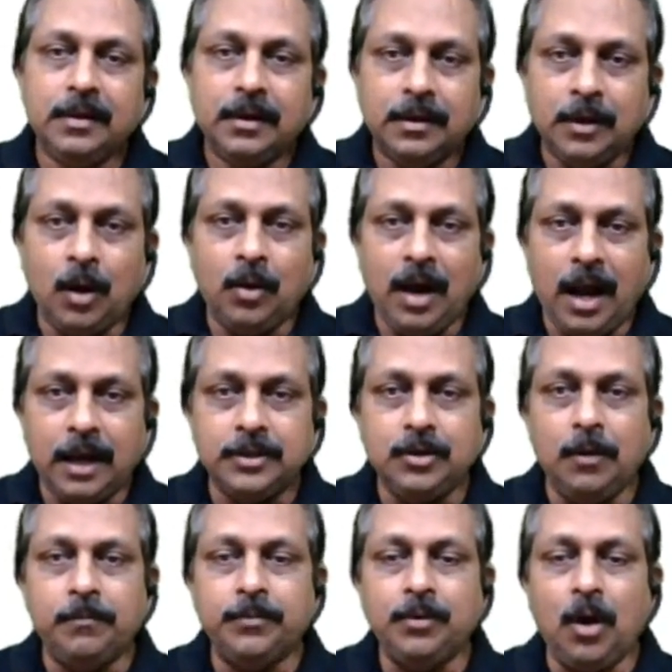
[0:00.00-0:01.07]
Now, as
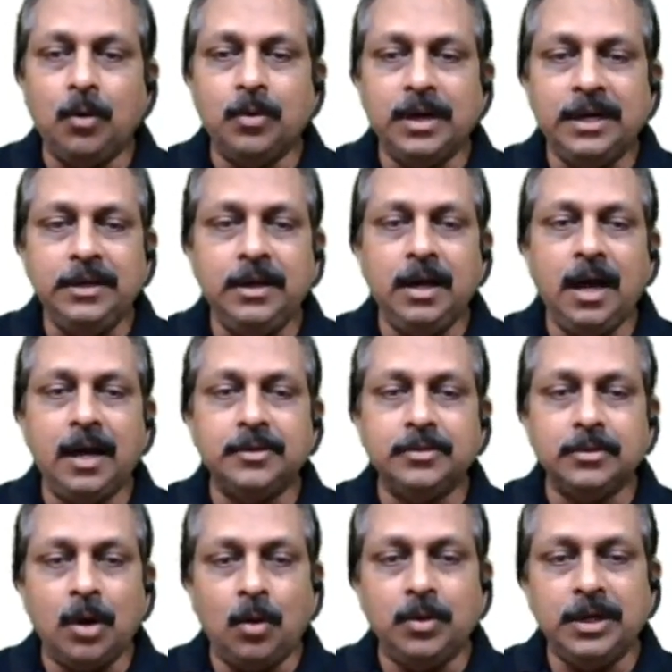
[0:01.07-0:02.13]
of now, India has
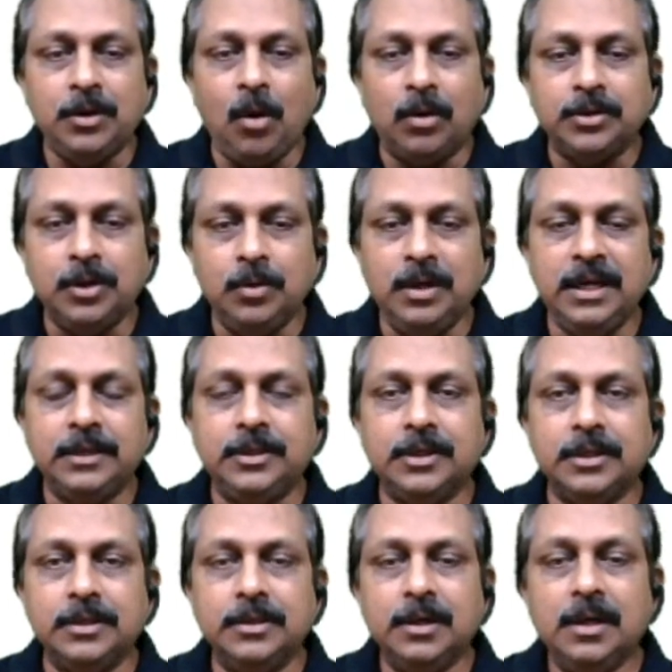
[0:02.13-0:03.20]
now
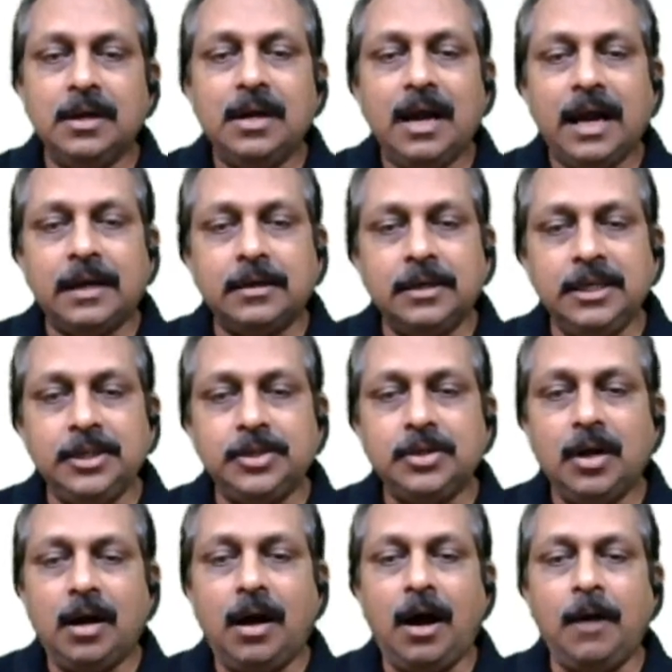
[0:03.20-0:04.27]
inoculated at least
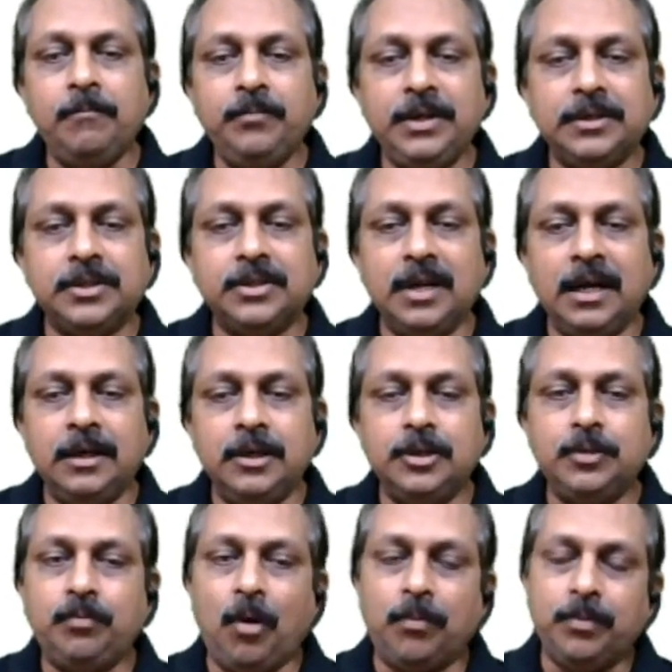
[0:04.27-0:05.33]
half its adult
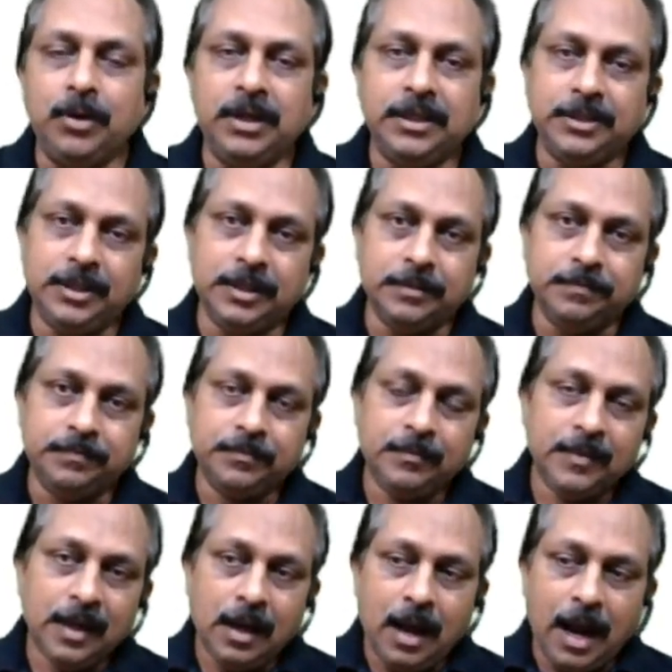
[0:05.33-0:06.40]
population.
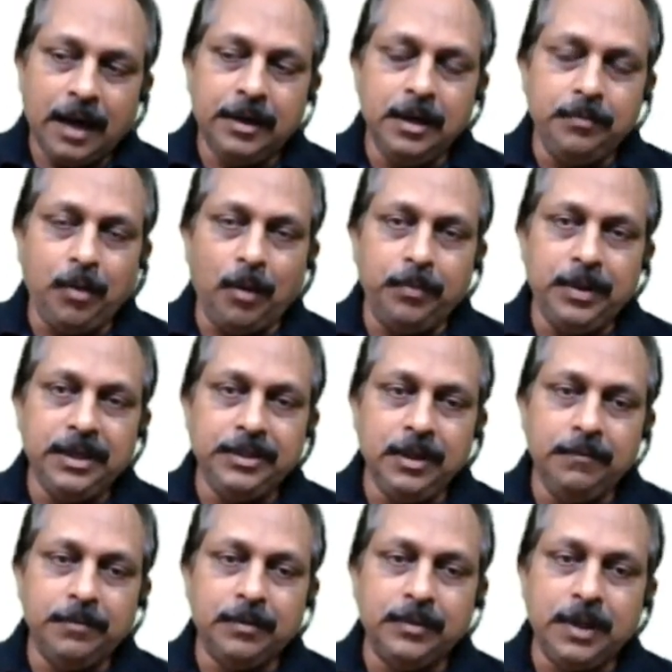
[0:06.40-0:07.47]
Adult population
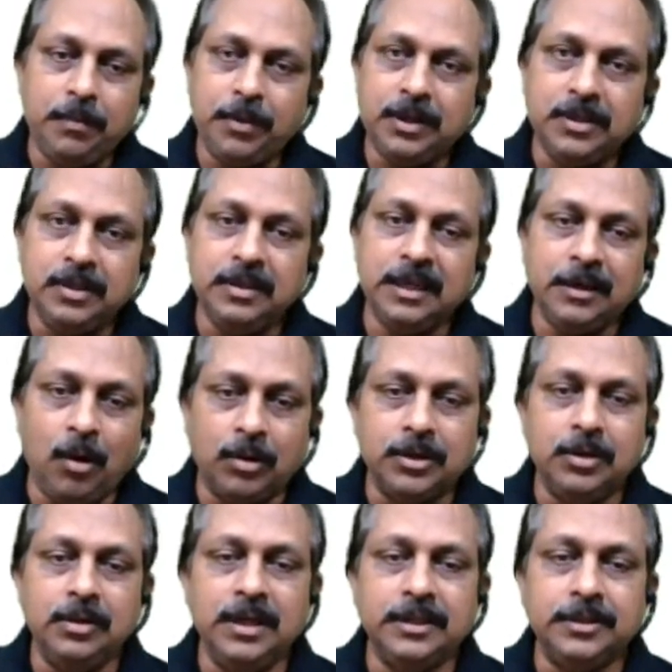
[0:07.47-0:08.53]
50%
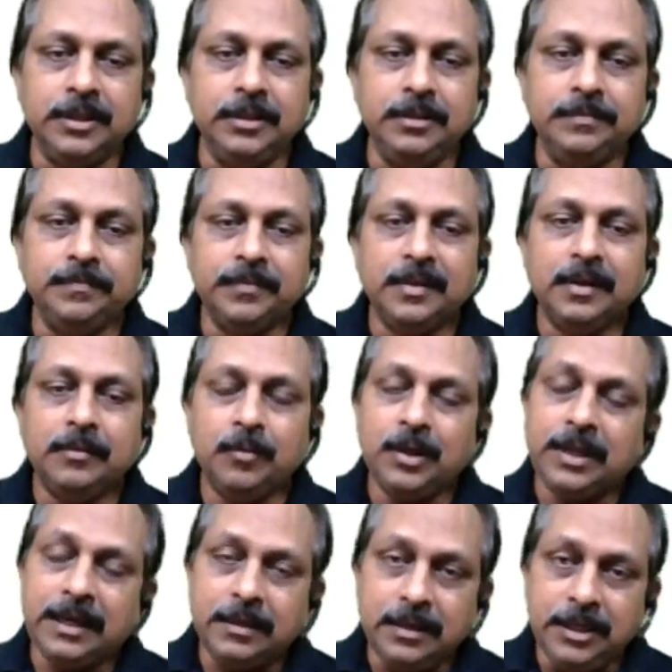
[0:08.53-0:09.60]
inoculated with
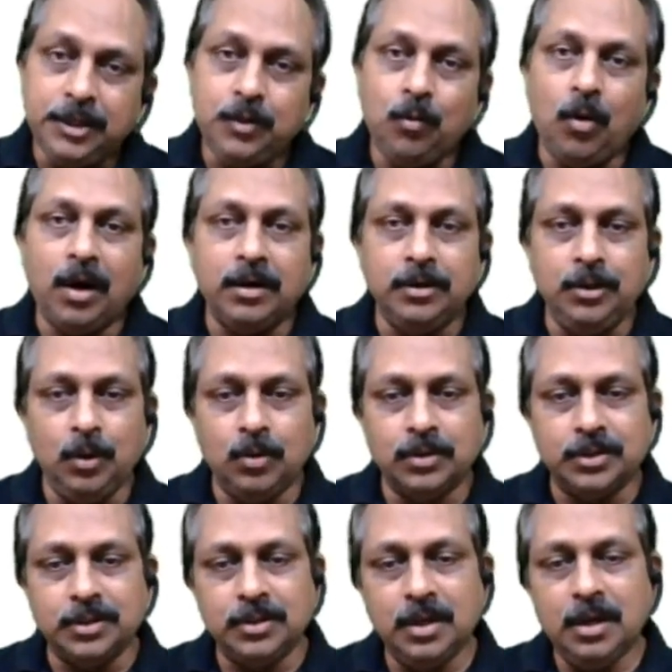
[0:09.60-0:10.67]
at least one
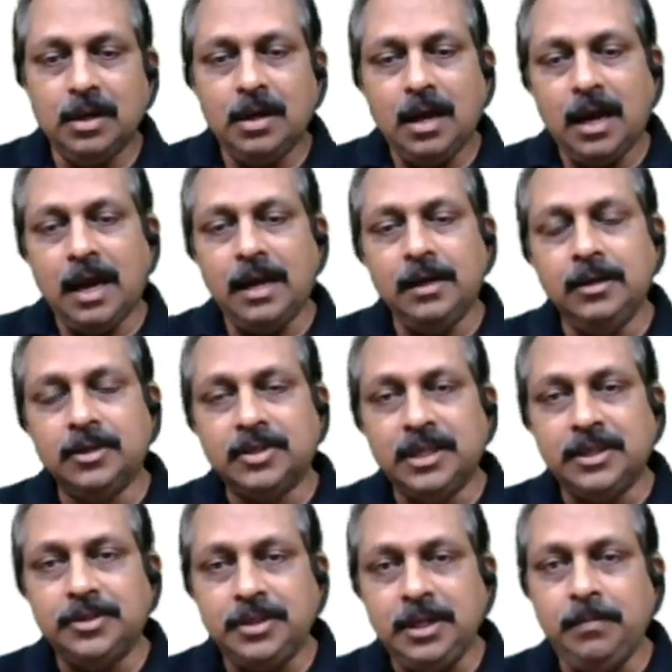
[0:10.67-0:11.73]
dose and
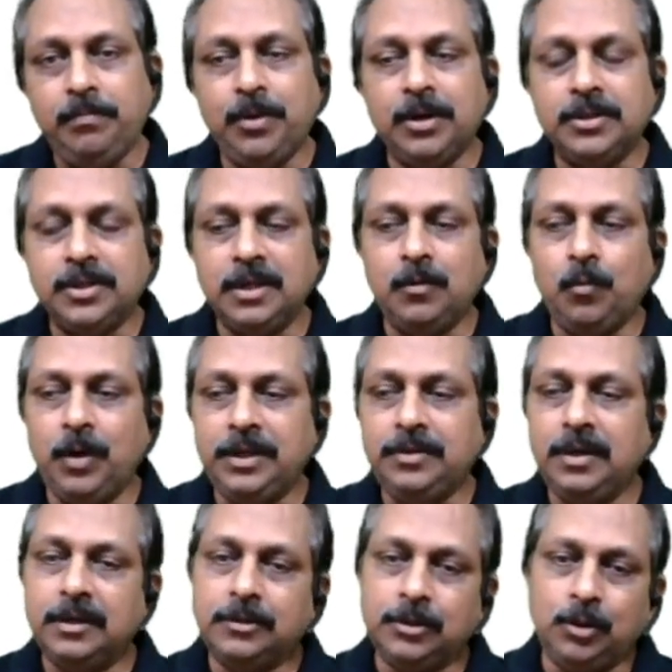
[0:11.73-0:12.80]
16% with
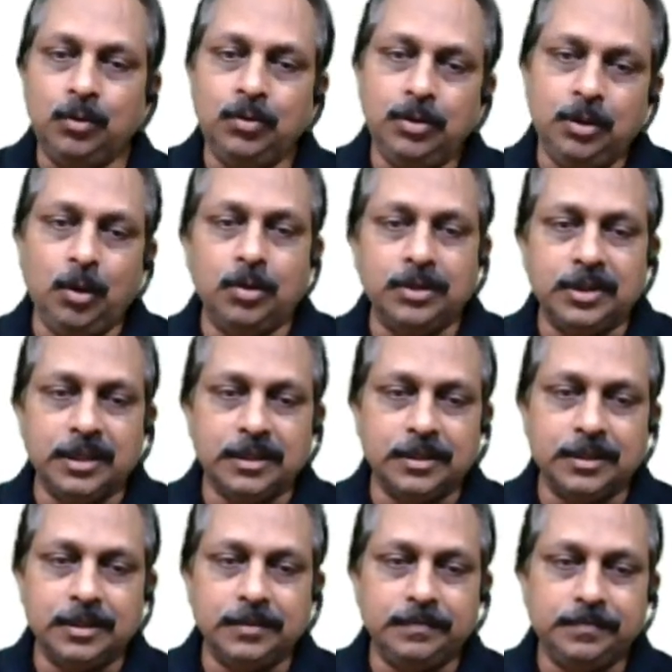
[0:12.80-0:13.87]
two doses.